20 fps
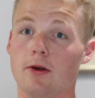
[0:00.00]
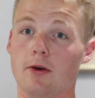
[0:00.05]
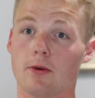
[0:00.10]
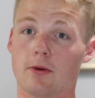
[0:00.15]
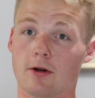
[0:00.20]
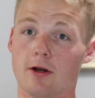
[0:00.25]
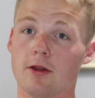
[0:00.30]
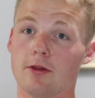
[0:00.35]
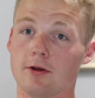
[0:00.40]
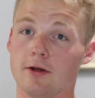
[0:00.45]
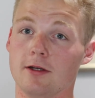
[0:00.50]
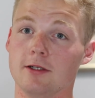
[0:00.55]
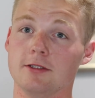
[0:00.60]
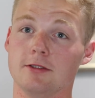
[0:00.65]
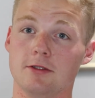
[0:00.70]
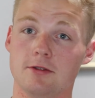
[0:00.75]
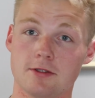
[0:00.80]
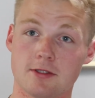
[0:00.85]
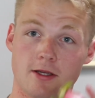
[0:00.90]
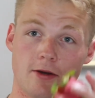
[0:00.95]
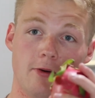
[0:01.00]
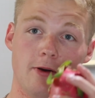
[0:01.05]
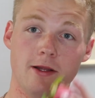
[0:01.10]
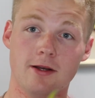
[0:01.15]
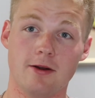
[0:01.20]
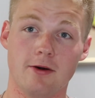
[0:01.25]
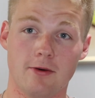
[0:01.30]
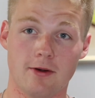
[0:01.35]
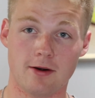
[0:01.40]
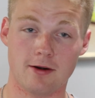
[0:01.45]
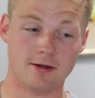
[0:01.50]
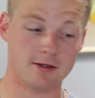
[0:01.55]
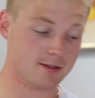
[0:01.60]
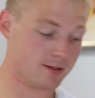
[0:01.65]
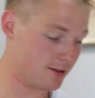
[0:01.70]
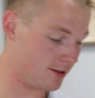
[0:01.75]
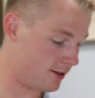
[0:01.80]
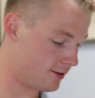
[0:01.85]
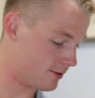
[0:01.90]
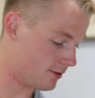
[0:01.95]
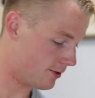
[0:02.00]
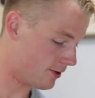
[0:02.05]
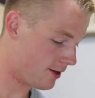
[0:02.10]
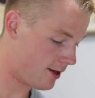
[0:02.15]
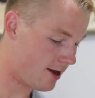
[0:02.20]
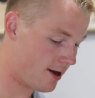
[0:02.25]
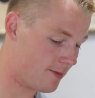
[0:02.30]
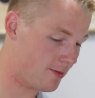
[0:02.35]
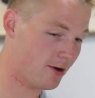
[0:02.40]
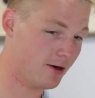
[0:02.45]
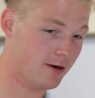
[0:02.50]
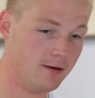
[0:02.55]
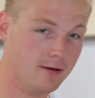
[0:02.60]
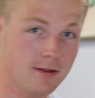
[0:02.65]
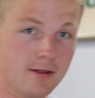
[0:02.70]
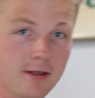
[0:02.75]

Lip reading: or other issues that we don't want to discuss on camera.